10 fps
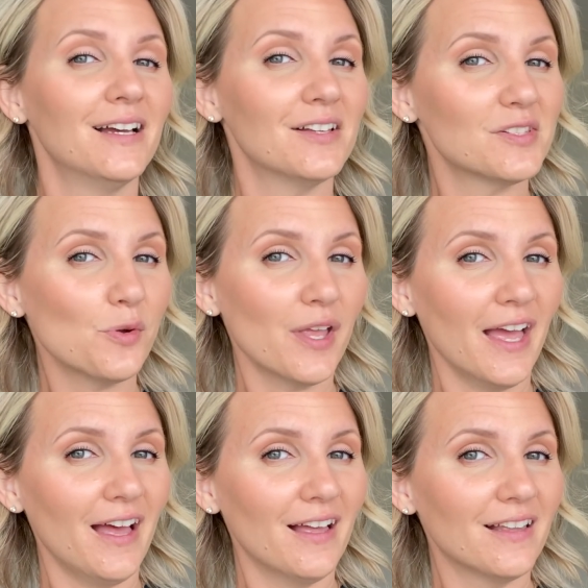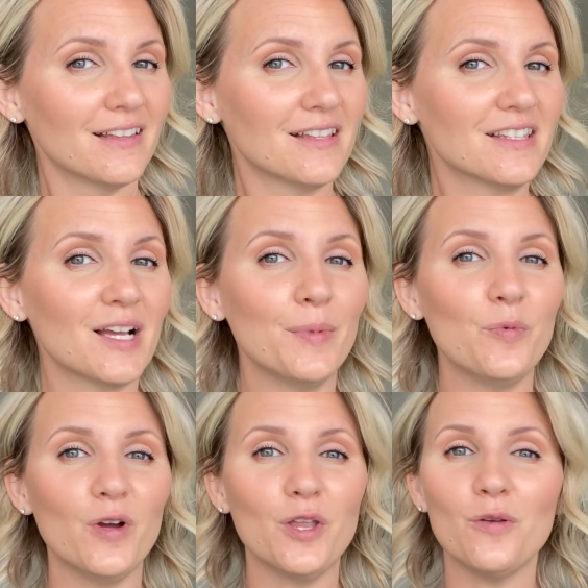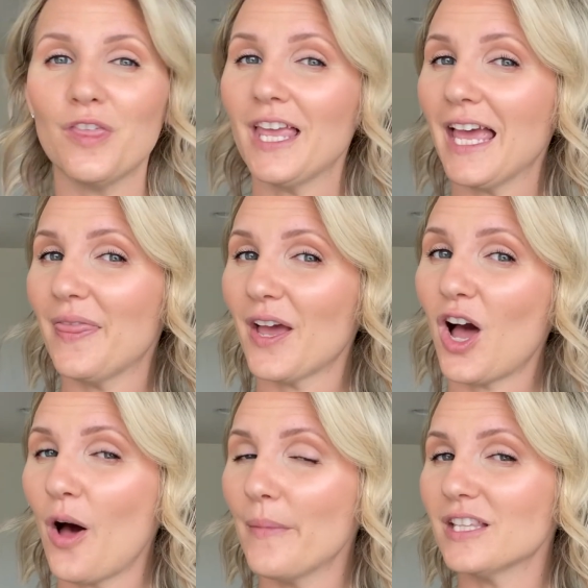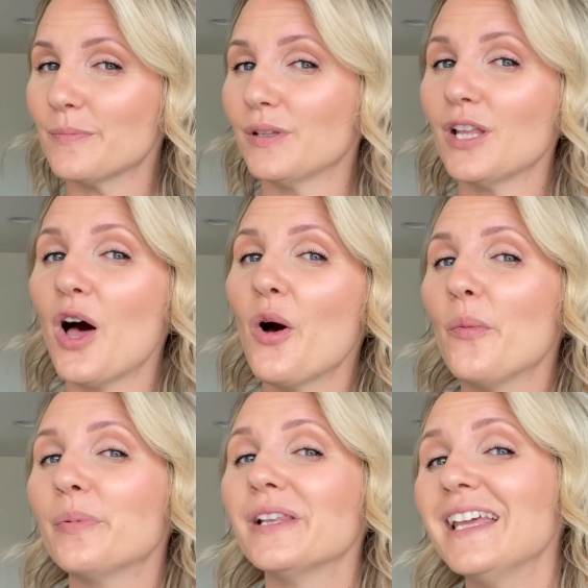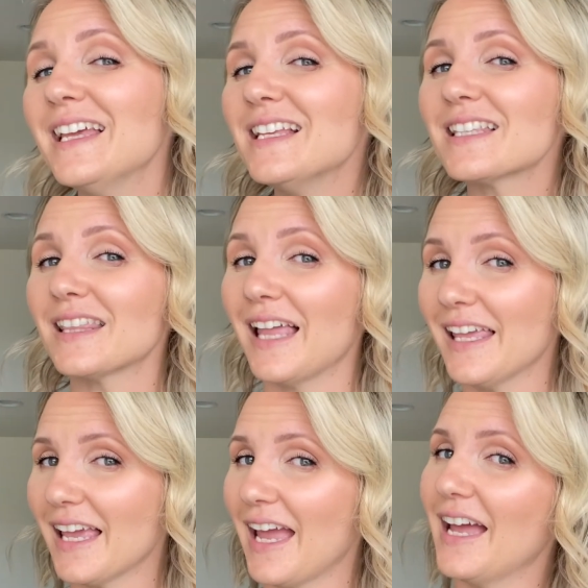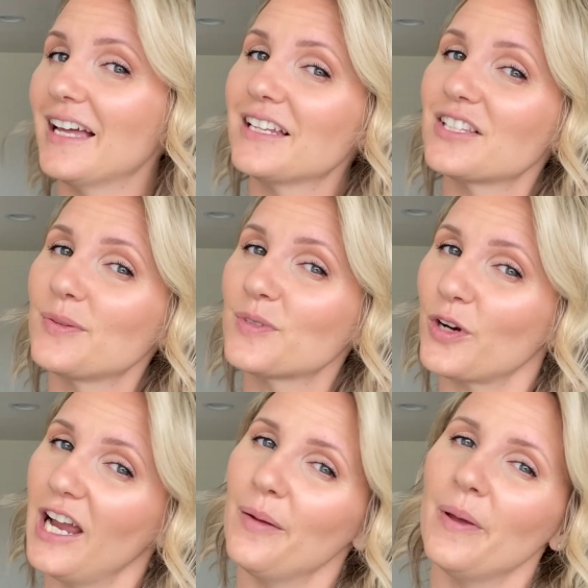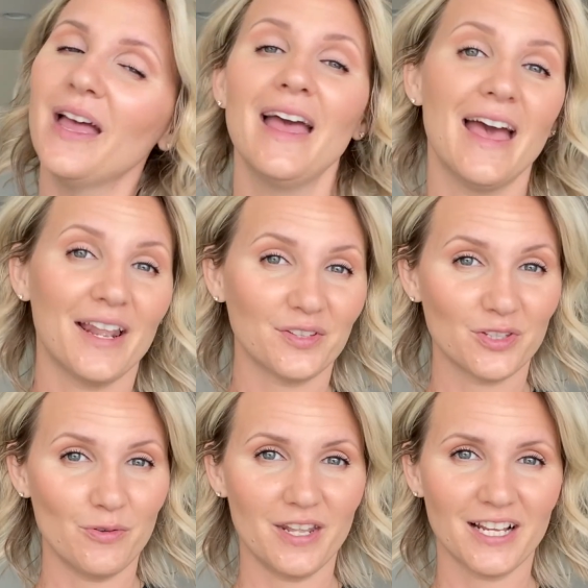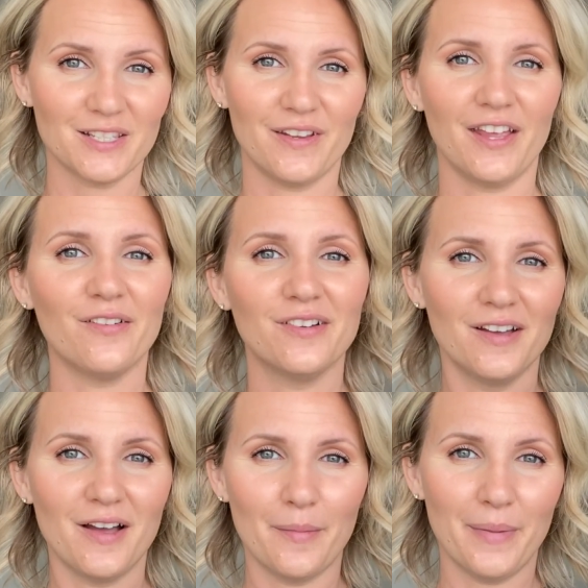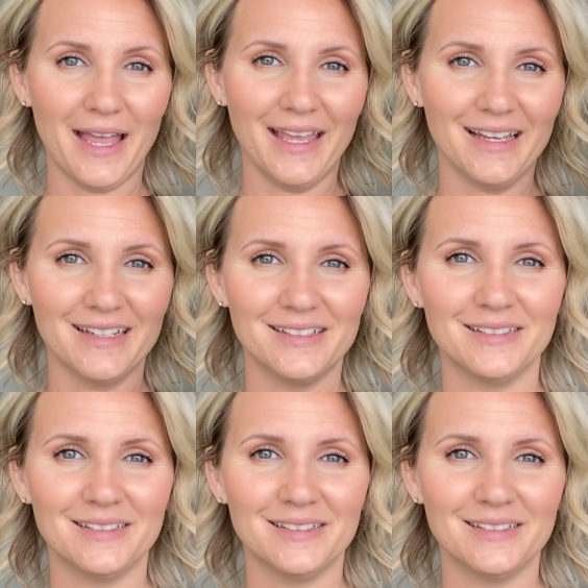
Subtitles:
So yeah, tell me what you think in the comments below. Please like and subscribe, and I'll see you in the next video. Bye.